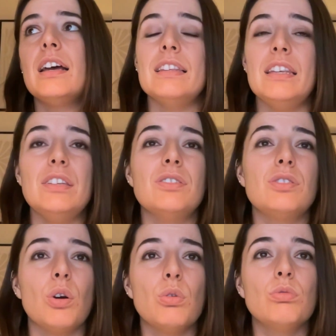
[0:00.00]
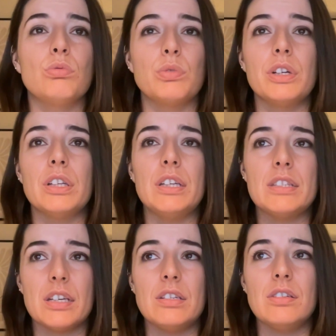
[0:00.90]
These don't really
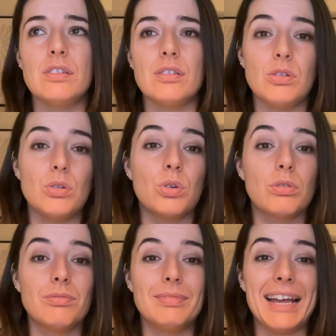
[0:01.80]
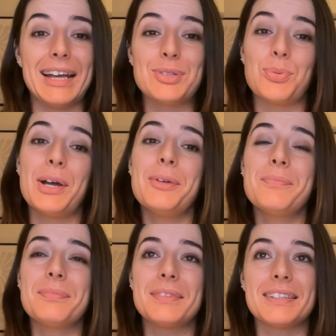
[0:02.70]
tend to do as well,
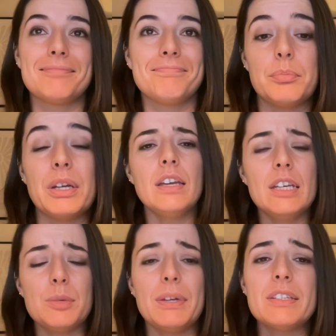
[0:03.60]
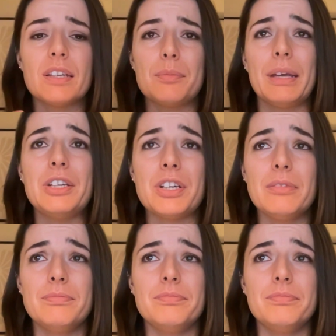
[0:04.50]
but it depends on the patient,